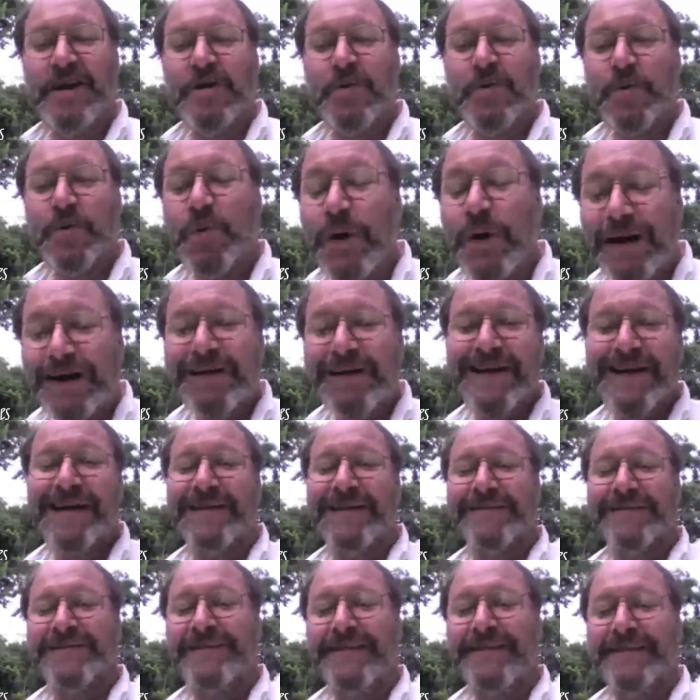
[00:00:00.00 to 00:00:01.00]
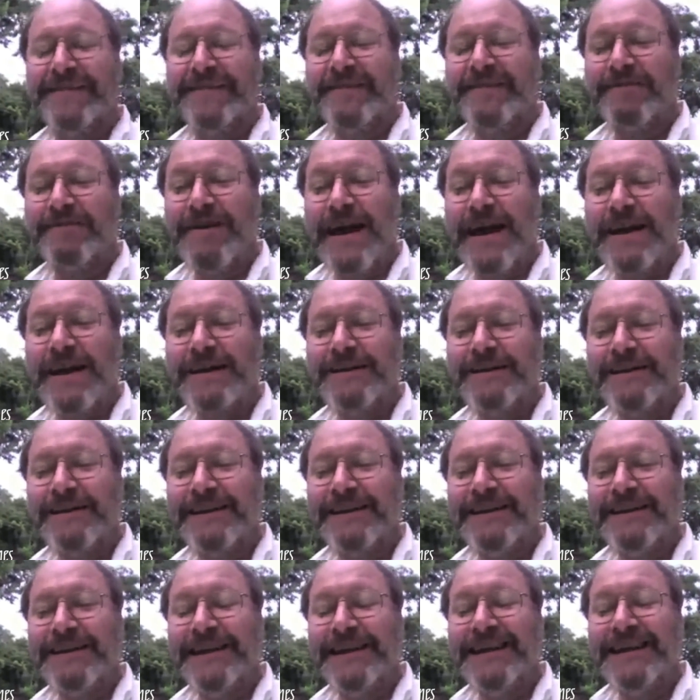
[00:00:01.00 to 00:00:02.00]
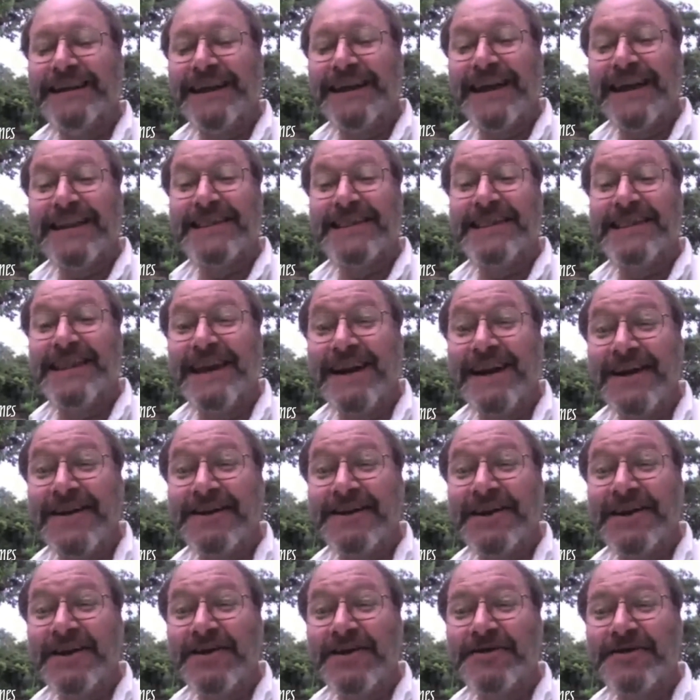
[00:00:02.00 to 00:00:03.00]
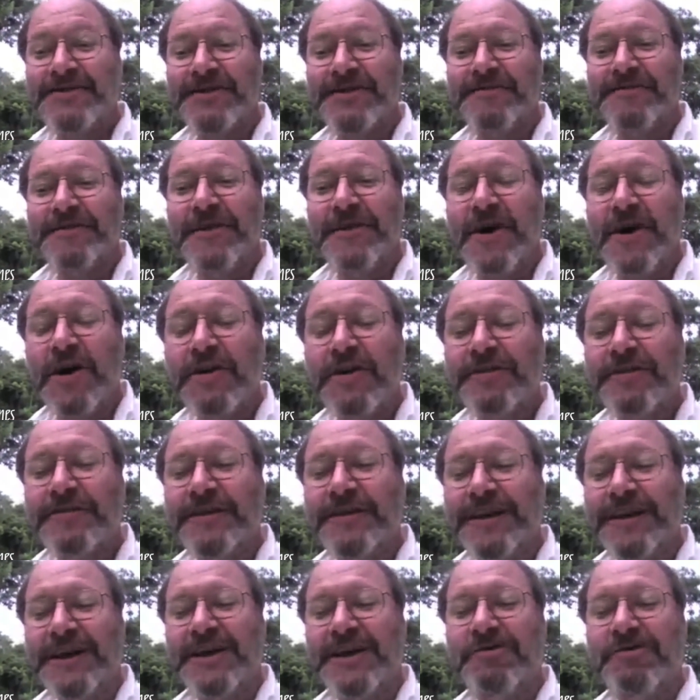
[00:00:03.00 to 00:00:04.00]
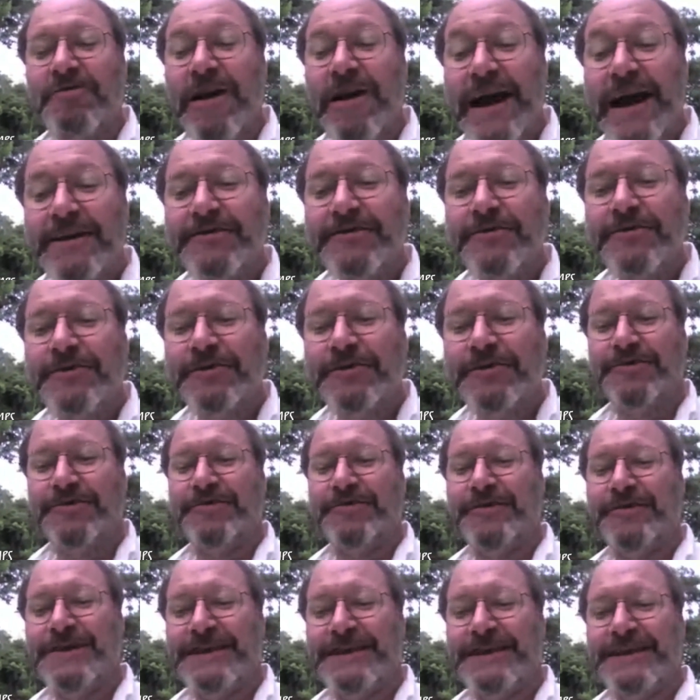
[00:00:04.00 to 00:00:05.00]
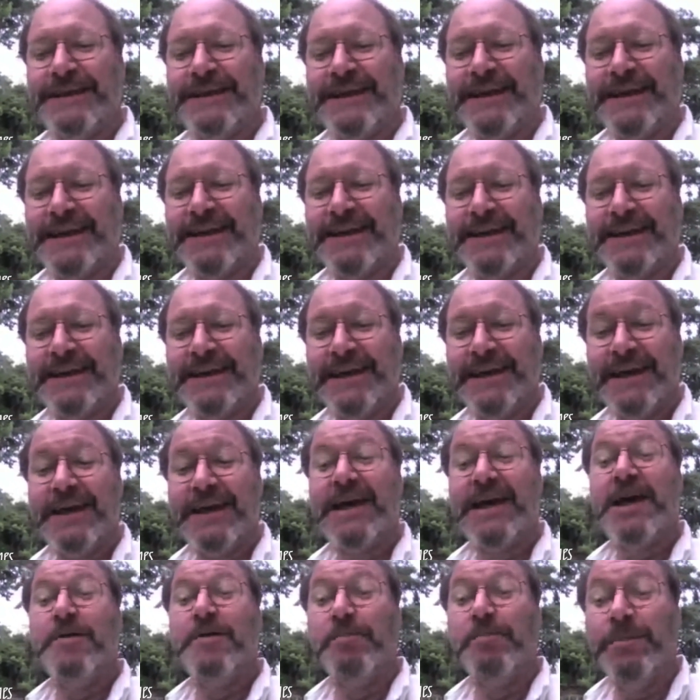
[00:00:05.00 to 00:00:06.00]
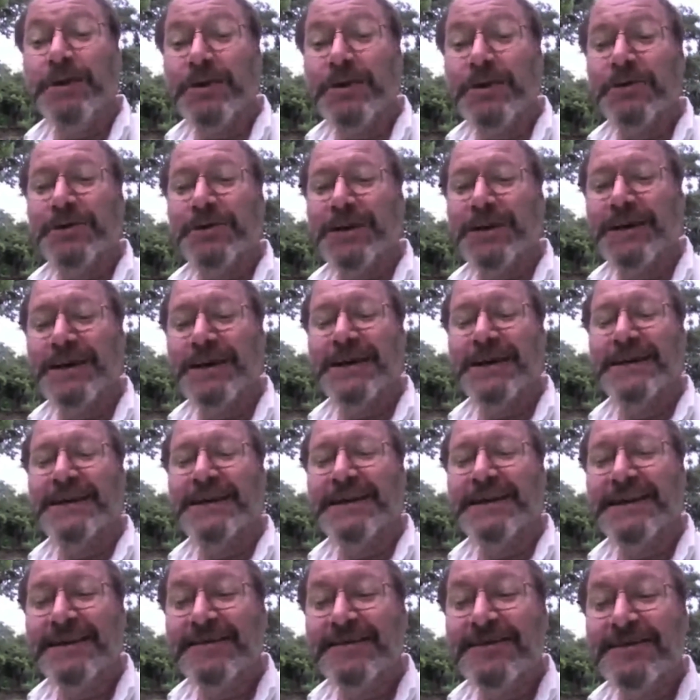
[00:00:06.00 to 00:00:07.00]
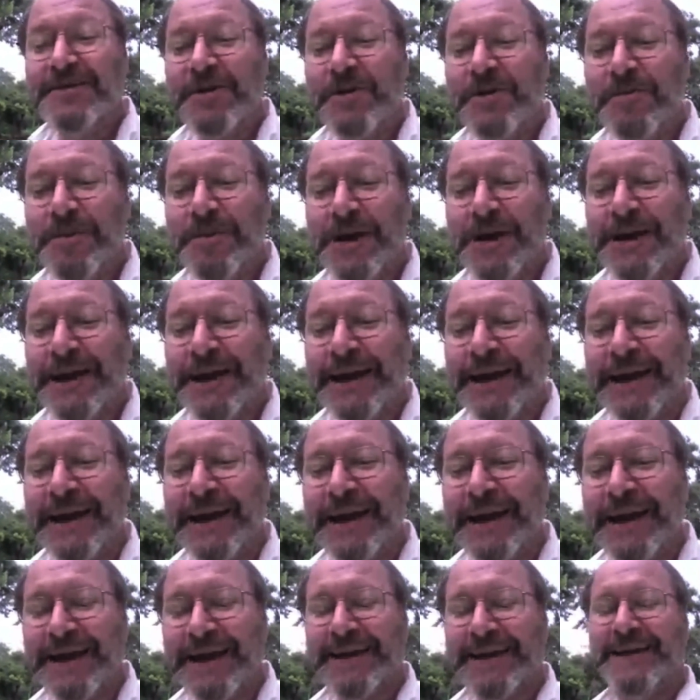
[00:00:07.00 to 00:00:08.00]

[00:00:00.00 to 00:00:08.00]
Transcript: Where else does the radical elite get their dose of caustic grassroots critique? Mute needs your money.